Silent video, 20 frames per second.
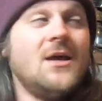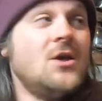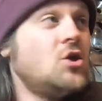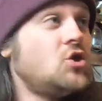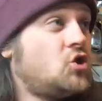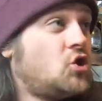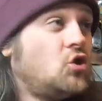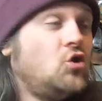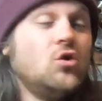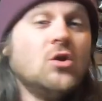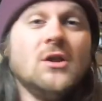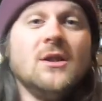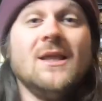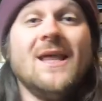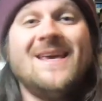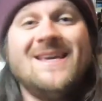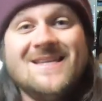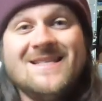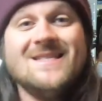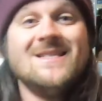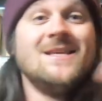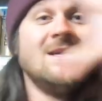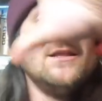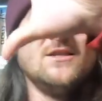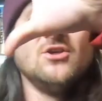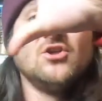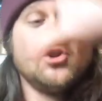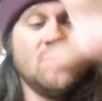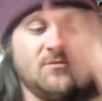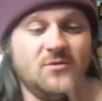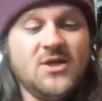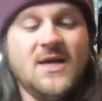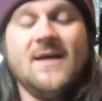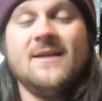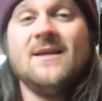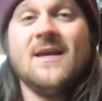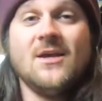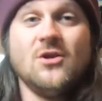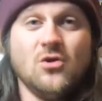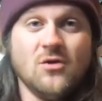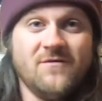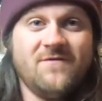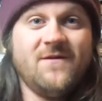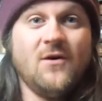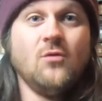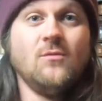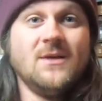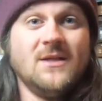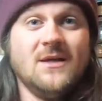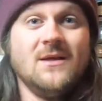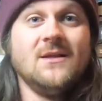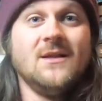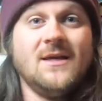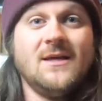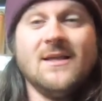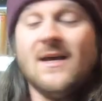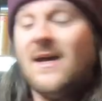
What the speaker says: So you're lighting the subject and you're filming it like